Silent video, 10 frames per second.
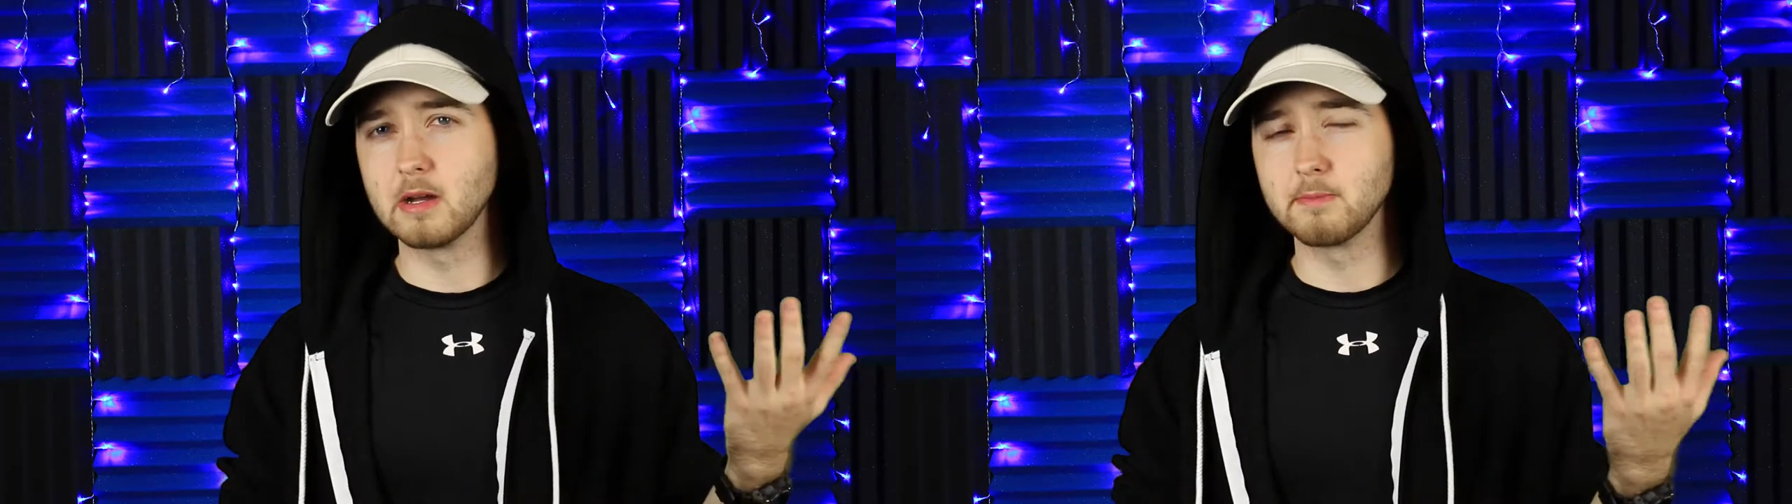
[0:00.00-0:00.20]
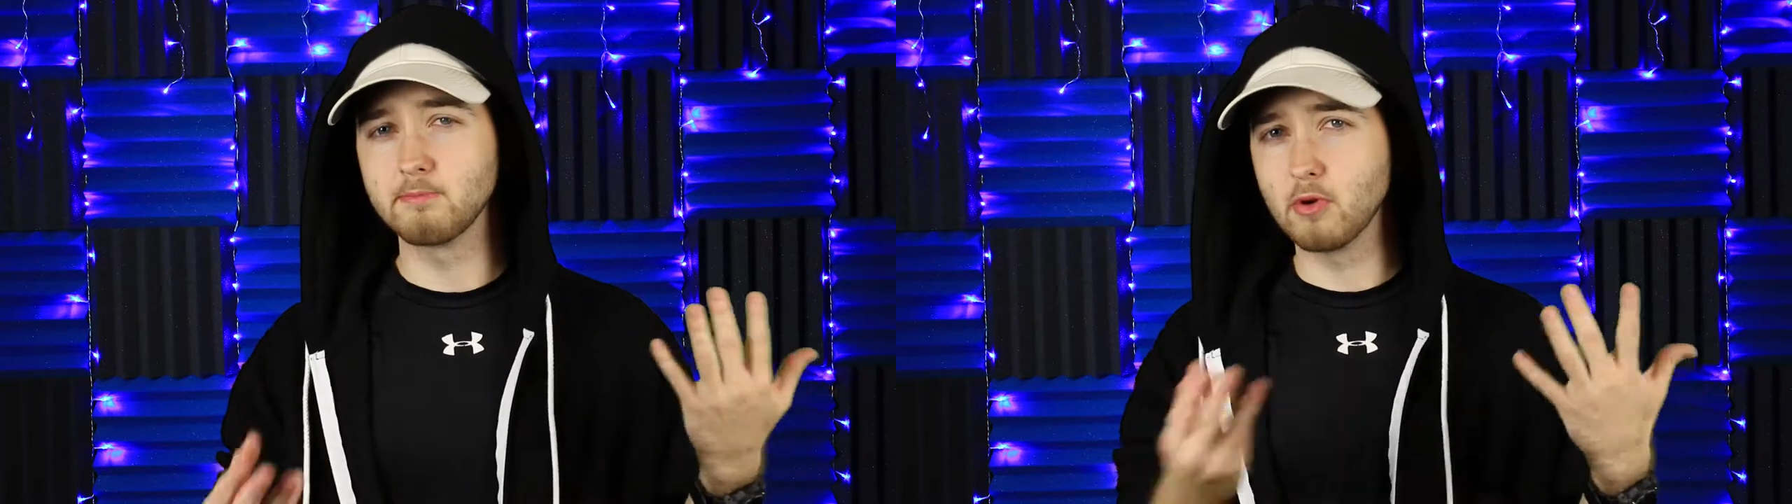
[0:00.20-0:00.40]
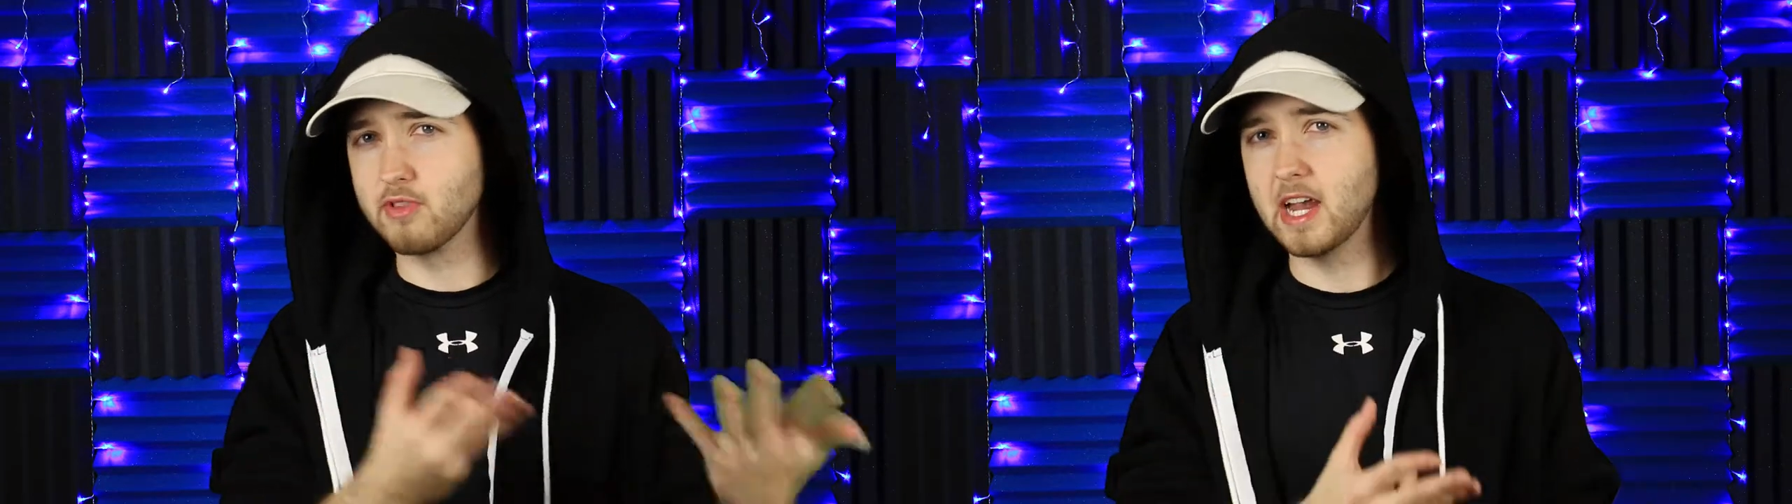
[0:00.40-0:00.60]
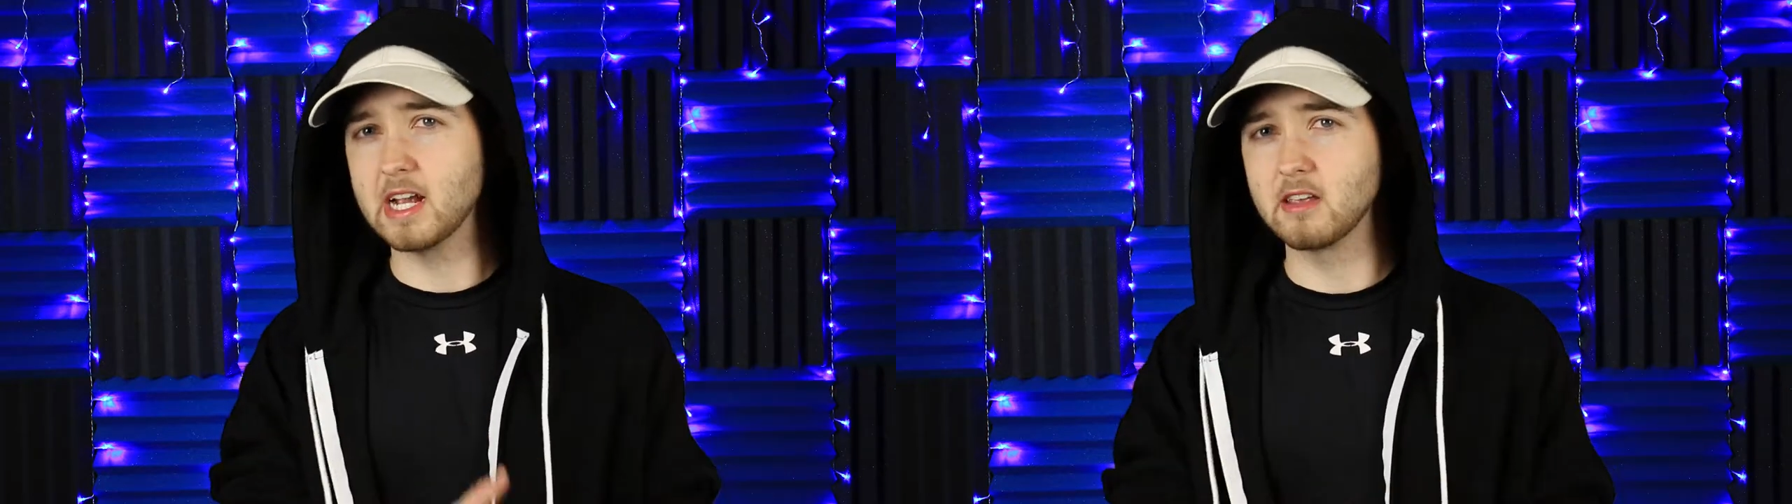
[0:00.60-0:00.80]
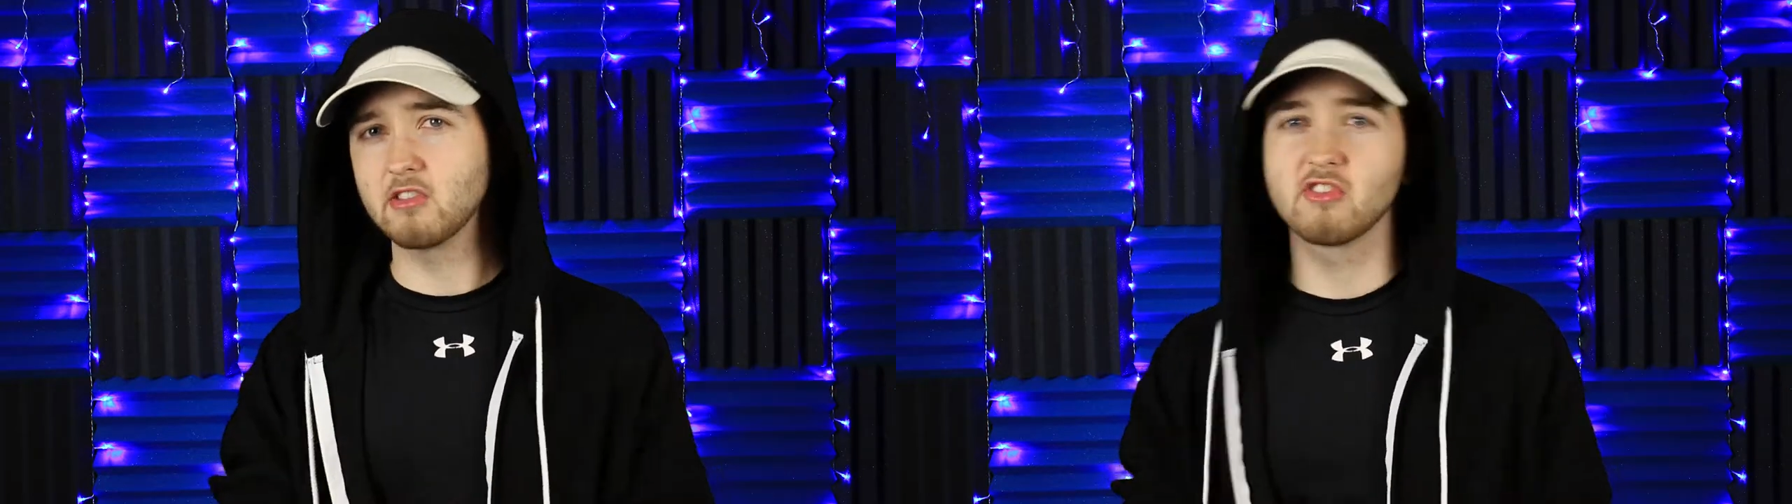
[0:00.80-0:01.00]
a
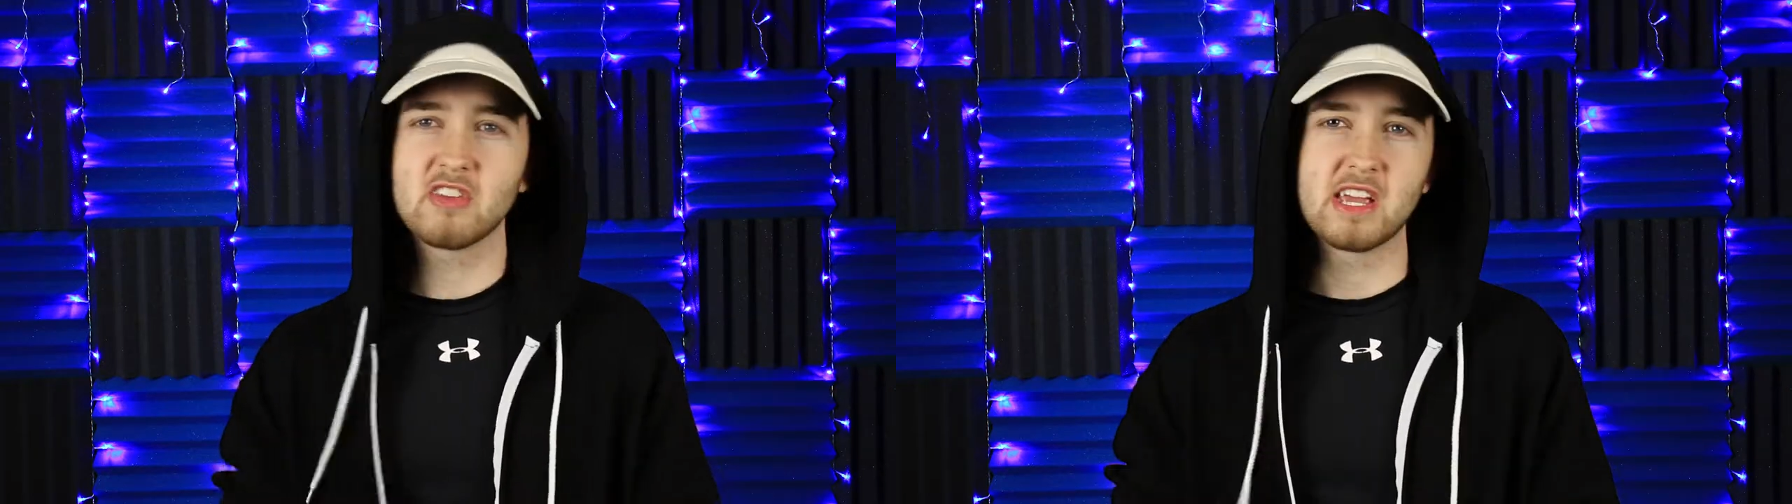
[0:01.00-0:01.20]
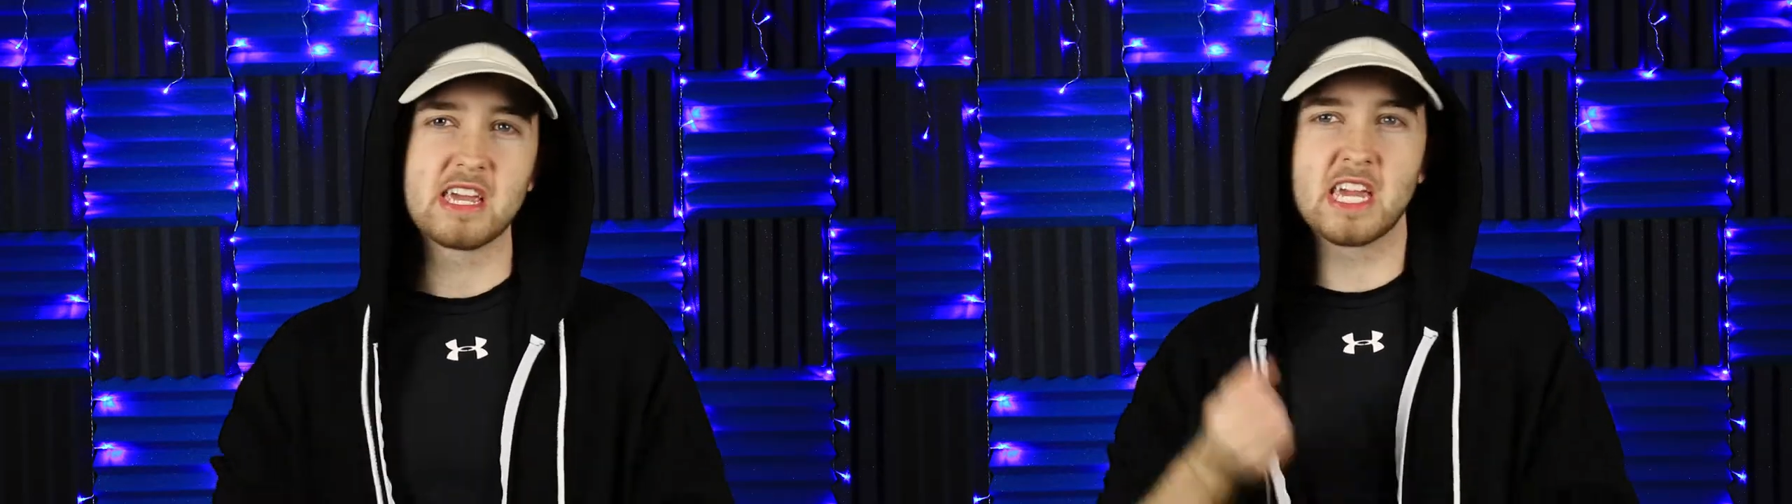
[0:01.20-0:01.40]
protagonist just can